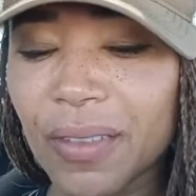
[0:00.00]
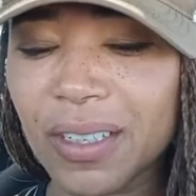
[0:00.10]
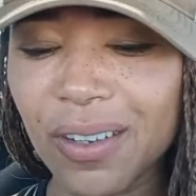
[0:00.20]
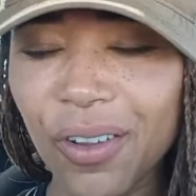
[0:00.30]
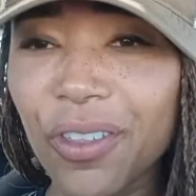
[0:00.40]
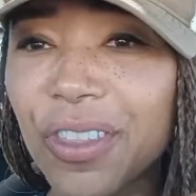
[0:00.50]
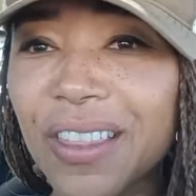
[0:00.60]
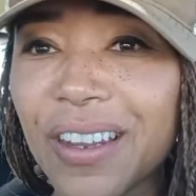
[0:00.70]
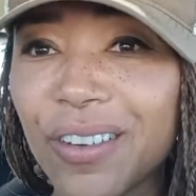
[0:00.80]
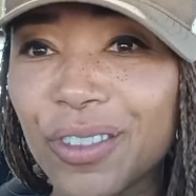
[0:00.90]
It's another
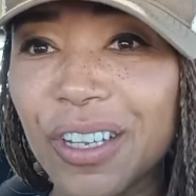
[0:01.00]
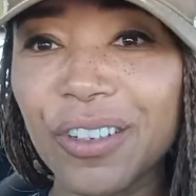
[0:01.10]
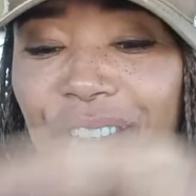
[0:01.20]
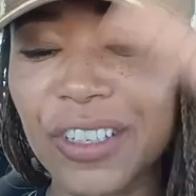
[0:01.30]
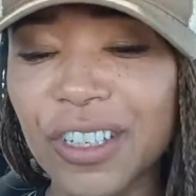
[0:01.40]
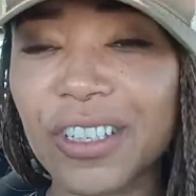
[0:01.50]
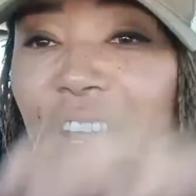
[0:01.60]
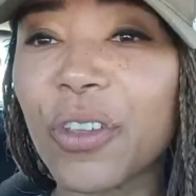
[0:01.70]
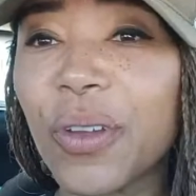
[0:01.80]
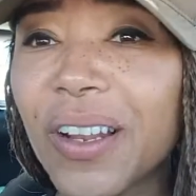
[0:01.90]
thing they don't tell you. They just
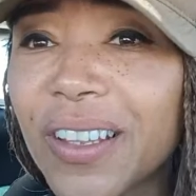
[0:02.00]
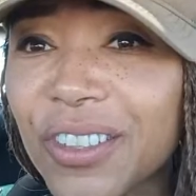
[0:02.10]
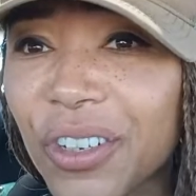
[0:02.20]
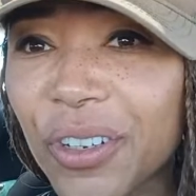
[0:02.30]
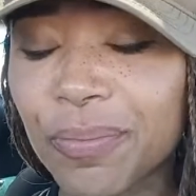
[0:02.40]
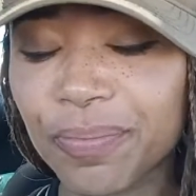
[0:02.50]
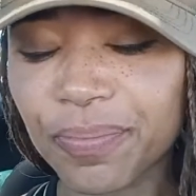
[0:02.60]
sell you an elixir.